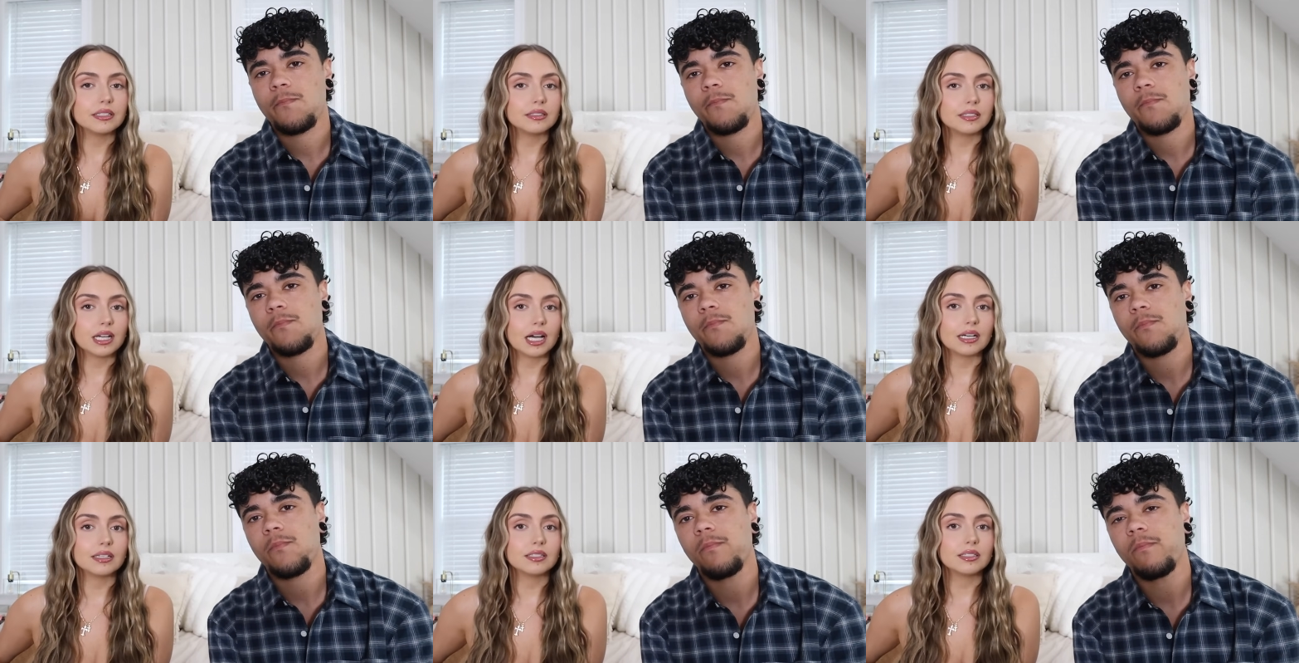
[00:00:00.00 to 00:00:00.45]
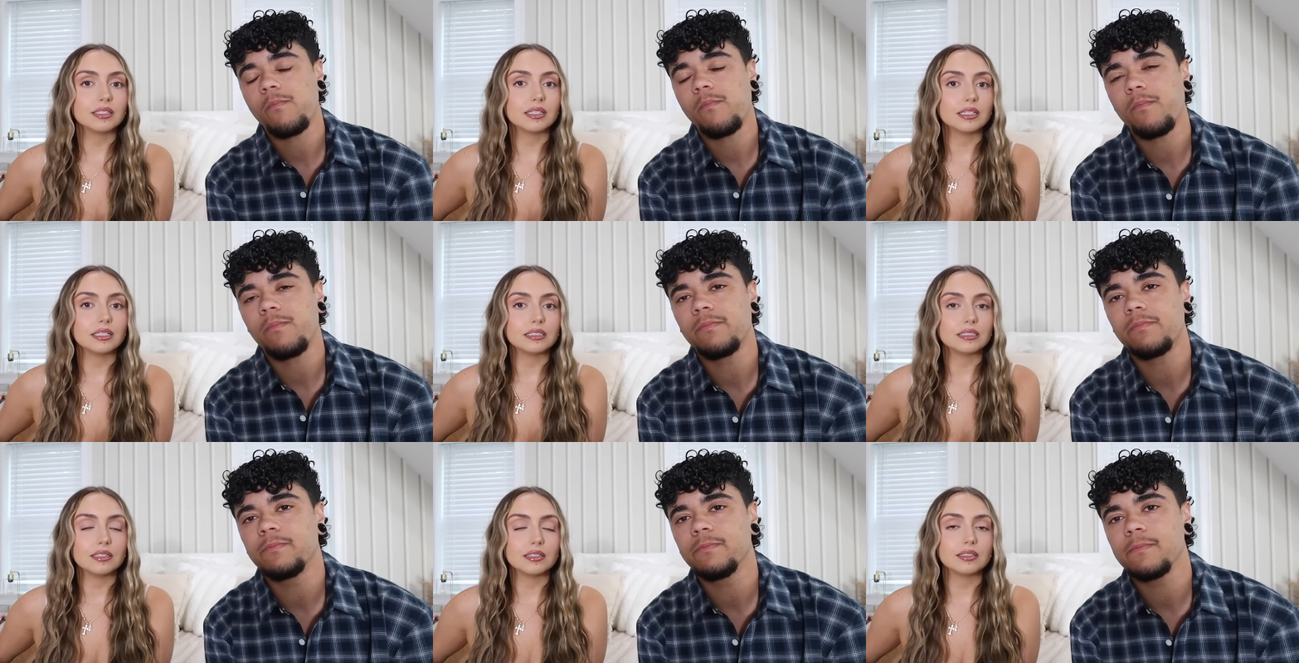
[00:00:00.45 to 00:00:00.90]

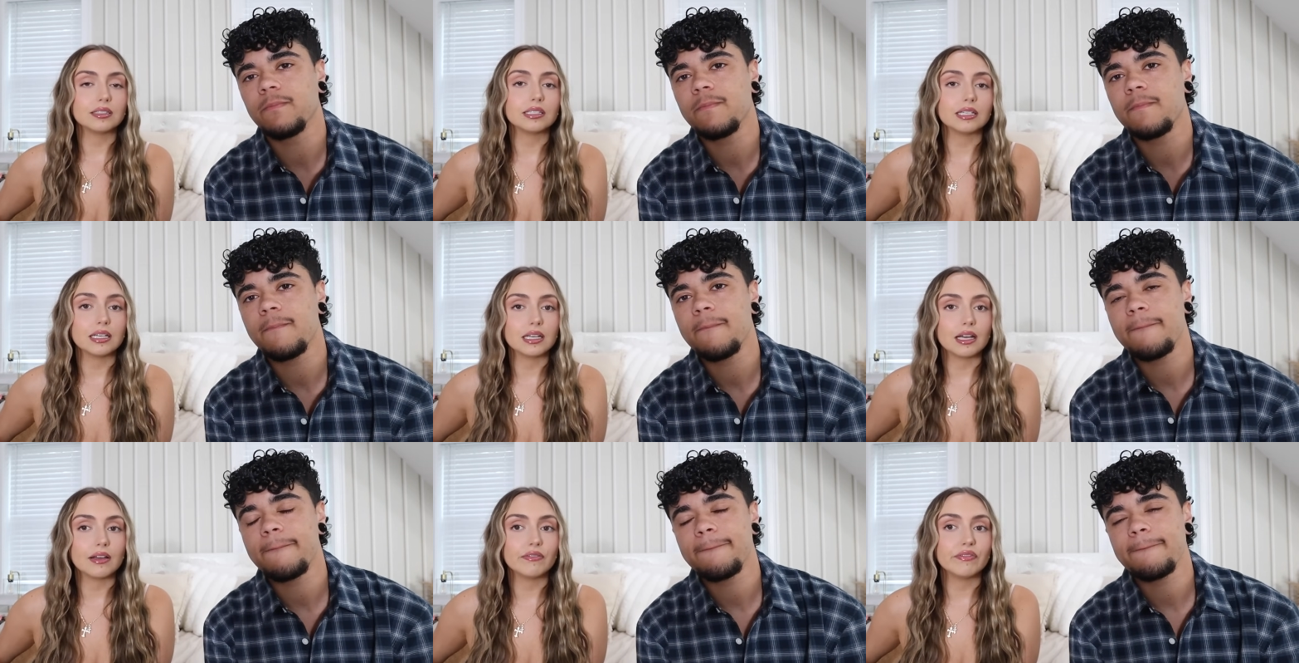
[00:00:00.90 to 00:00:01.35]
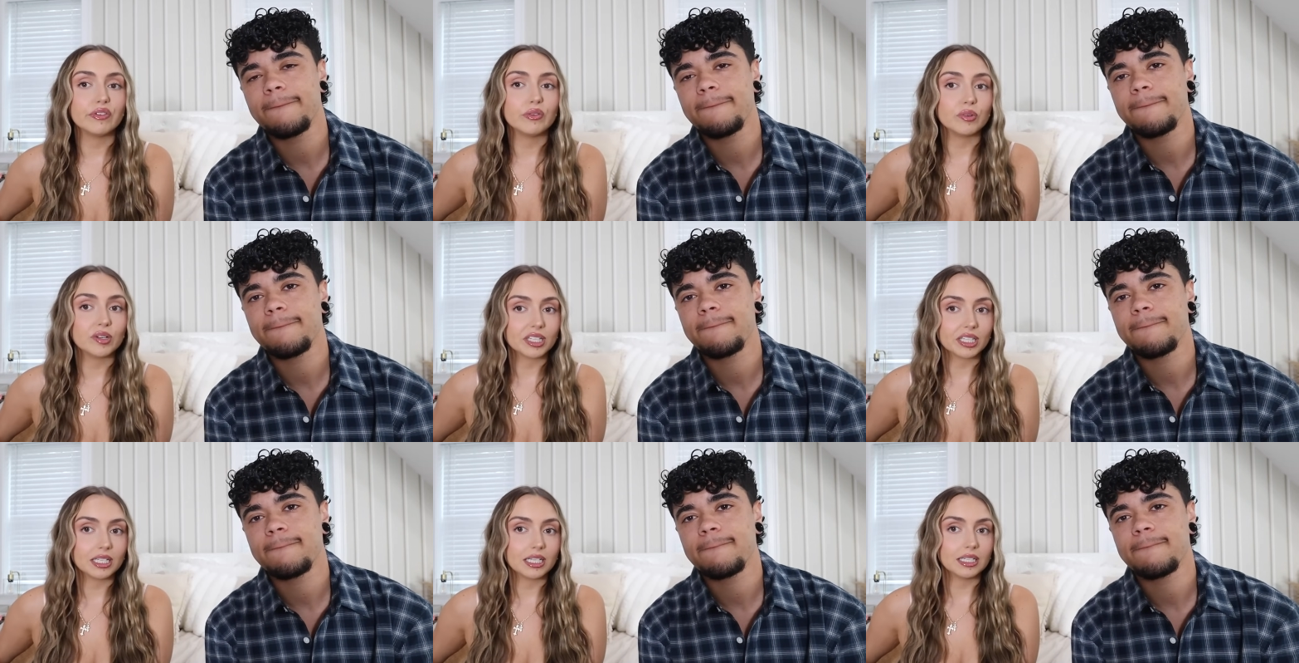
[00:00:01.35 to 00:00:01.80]
Speaker 1: tested to see if it
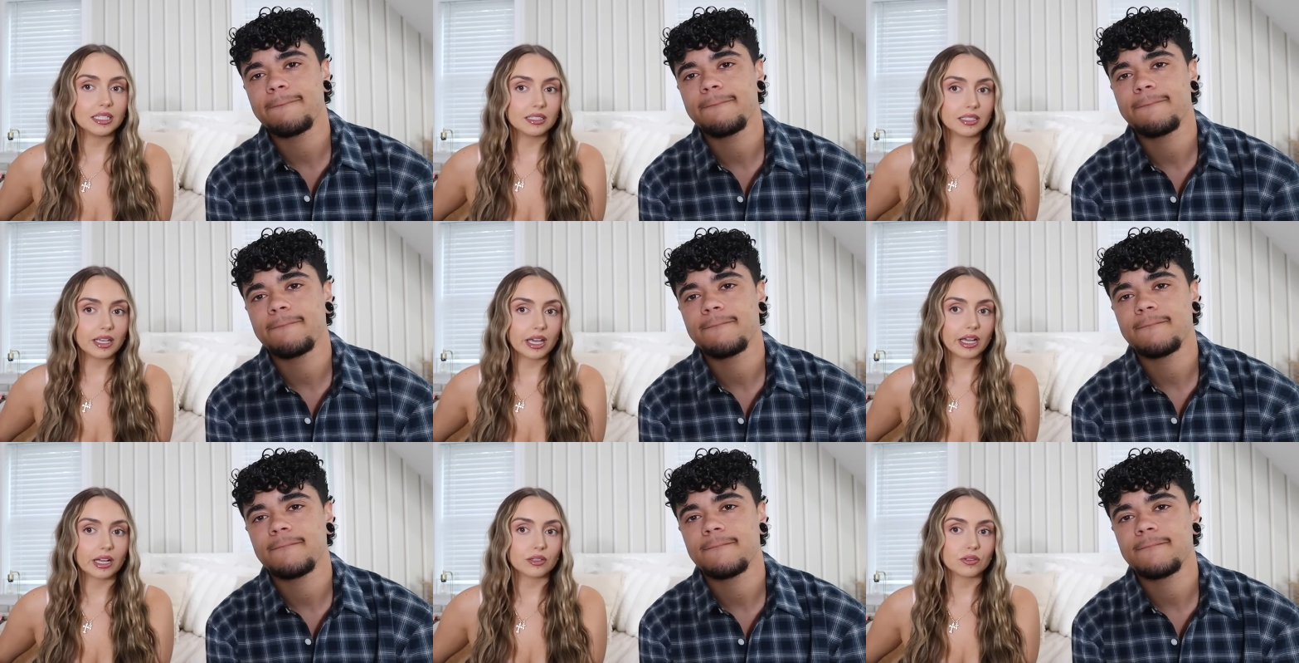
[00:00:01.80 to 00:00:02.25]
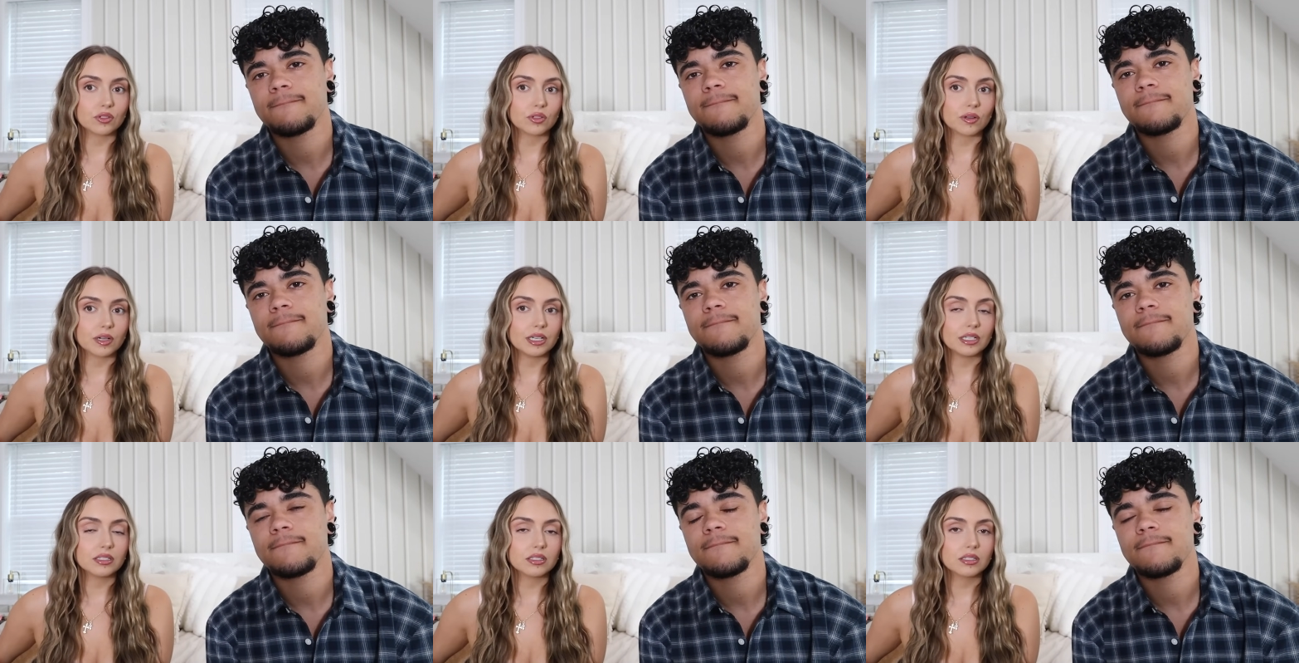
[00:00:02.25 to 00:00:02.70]
really is
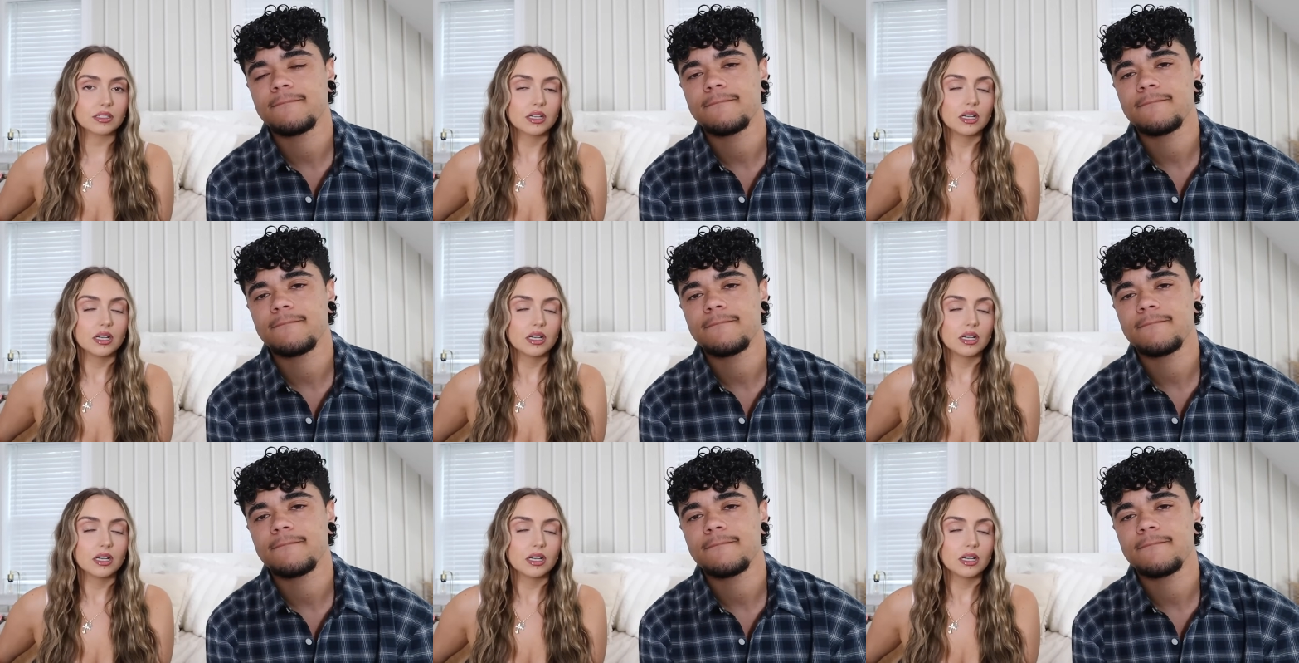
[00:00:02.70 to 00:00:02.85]
cancerous.